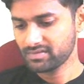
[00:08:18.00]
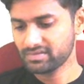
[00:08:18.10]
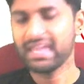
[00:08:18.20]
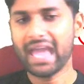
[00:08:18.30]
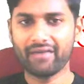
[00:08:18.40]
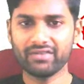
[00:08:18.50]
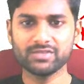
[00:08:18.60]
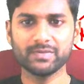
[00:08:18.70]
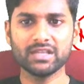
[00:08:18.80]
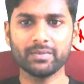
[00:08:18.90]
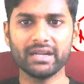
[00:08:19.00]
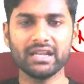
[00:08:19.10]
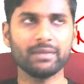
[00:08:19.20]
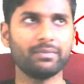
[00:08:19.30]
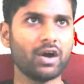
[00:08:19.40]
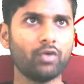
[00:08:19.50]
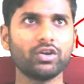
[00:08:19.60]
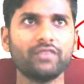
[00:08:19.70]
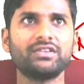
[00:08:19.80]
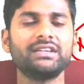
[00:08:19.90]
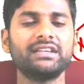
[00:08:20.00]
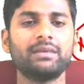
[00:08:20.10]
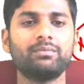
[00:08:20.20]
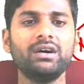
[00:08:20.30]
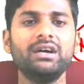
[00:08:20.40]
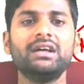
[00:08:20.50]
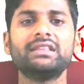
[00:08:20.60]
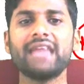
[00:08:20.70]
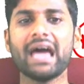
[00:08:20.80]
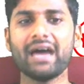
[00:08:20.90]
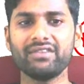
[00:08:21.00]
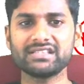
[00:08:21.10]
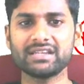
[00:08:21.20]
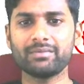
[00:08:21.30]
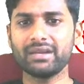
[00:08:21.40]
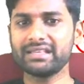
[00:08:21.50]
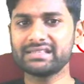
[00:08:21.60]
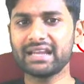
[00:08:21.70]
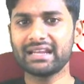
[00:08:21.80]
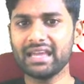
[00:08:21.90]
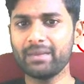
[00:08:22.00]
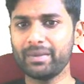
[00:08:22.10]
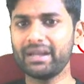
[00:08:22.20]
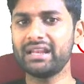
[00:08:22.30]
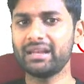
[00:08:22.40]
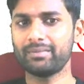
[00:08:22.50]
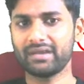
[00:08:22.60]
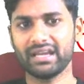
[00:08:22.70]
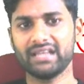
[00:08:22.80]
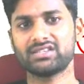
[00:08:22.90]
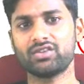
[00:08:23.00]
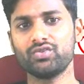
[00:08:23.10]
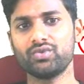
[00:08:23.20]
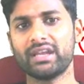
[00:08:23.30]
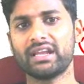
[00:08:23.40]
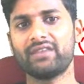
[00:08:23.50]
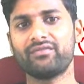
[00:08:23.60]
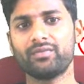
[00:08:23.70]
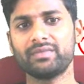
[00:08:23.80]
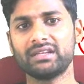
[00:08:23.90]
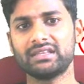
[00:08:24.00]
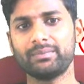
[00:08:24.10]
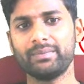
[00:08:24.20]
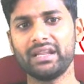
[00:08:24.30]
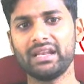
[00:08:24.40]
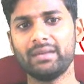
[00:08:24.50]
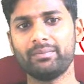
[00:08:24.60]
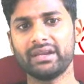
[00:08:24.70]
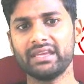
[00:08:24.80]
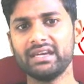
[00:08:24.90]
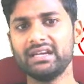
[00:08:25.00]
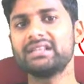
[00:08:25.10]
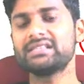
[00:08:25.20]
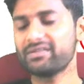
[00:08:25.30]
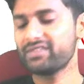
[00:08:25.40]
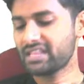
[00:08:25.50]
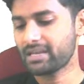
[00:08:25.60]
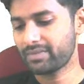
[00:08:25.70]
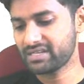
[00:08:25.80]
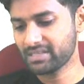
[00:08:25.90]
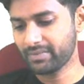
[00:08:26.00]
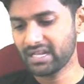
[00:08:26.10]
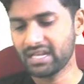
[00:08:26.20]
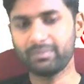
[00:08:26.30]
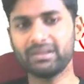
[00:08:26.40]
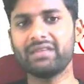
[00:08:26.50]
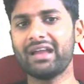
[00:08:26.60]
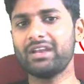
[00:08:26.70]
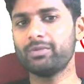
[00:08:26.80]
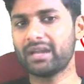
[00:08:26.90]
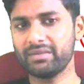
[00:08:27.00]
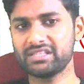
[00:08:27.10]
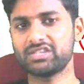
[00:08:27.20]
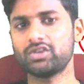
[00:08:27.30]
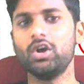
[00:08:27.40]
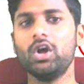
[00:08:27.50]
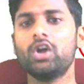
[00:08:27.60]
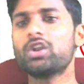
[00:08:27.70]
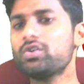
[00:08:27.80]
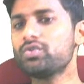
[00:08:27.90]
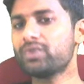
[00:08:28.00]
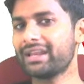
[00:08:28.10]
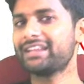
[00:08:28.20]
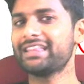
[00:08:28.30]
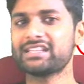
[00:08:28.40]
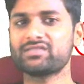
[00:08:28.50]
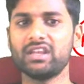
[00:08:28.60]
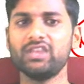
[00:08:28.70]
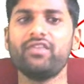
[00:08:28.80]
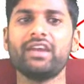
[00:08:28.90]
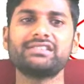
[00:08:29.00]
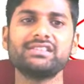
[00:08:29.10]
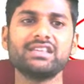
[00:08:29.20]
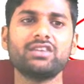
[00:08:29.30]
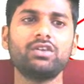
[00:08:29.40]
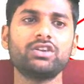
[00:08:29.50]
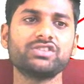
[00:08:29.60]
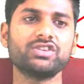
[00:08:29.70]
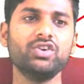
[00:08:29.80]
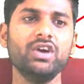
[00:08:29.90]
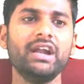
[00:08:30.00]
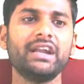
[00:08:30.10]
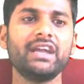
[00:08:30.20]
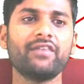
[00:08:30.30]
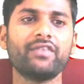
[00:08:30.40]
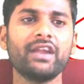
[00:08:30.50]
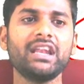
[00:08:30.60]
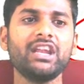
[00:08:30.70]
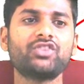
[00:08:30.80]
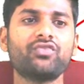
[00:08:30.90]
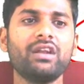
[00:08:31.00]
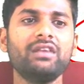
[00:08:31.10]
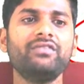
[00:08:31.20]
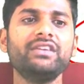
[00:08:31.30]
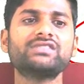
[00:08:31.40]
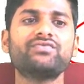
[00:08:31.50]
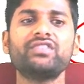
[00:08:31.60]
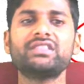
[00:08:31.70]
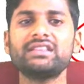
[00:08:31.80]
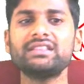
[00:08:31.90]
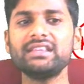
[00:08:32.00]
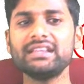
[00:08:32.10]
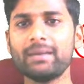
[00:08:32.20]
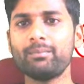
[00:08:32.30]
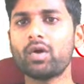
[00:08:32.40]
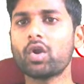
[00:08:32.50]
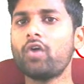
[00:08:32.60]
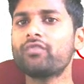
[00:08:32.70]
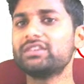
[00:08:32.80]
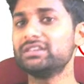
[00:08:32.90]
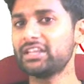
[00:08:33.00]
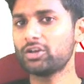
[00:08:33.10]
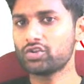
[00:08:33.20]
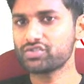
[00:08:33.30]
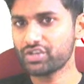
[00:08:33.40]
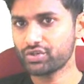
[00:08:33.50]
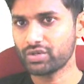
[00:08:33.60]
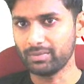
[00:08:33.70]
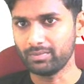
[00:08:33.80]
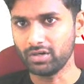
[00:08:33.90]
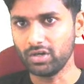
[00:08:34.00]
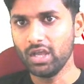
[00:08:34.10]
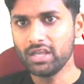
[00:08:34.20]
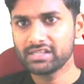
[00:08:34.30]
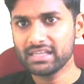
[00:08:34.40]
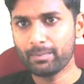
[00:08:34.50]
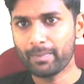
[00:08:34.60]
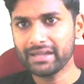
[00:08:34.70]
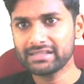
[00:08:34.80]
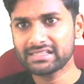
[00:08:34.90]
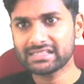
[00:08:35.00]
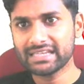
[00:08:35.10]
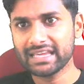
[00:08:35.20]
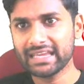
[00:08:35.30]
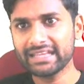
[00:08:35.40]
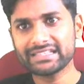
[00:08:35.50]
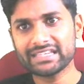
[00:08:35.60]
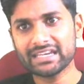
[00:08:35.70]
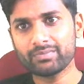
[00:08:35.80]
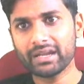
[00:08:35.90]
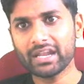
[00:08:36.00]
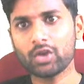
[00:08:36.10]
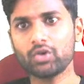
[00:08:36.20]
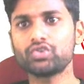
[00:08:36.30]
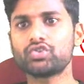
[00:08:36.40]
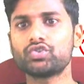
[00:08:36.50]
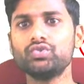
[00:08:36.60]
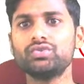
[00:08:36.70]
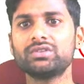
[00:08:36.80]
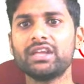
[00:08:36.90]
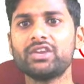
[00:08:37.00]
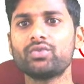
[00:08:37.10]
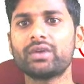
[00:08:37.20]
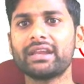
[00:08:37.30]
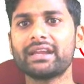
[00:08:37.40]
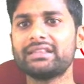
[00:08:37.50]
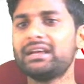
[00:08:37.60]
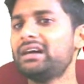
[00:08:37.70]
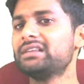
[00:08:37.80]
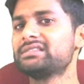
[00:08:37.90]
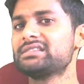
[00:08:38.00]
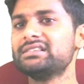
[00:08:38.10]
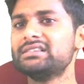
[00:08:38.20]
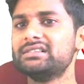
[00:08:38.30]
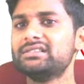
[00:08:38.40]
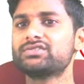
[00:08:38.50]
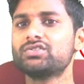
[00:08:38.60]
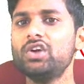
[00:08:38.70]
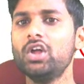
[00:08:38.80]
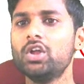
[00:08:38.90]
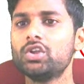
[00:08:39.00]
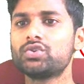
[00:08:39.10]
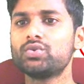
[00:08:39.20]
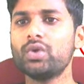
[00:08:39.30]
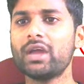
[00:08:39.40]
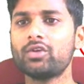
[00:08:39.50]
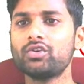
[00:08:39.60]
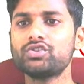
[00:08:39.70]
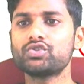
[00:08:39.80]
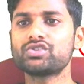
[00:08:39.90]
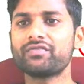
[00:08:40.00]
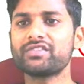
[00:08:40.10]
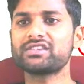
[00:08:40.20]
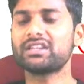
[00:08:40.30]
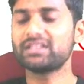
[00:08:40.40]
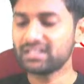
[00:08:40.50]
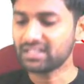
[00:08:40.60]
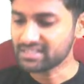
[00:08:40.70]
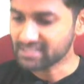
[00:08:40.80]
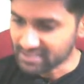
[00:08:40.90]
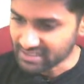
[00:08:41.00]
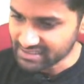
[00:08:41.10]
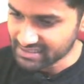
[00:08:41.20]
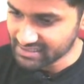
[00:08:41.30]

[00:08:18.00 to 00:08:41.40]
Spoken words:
The average be the middle number. Out of 30 number, the average number exactly a middle number, guys. Now you can confirm that the middle number here, seventh number is the middle number. The value becomes 0. Now you can get the x value. If x is equal to 0, definitely 12 is within the number of 13 consecutive number. See, by taking statement alone 2, then you can get the answer. So 2 alone to sufficient that answer, guys.